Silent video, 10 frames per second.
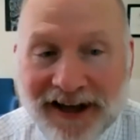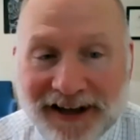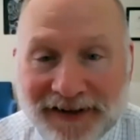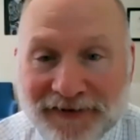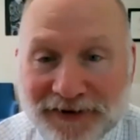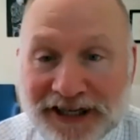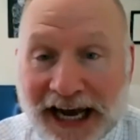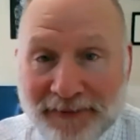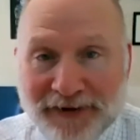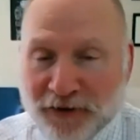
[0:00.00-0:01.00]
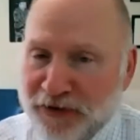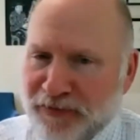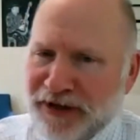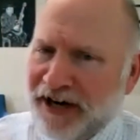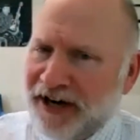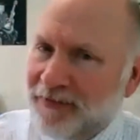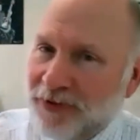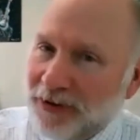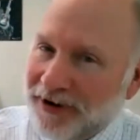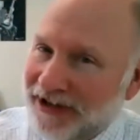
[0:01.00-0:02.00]
for time, the beginning of
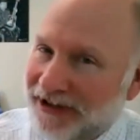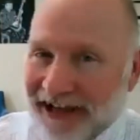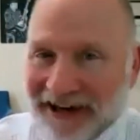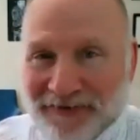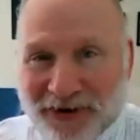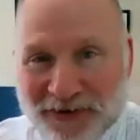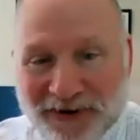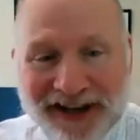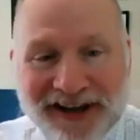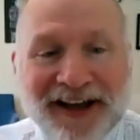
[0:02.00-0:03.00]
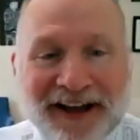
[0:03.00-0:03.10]
puberty, the end of puberty.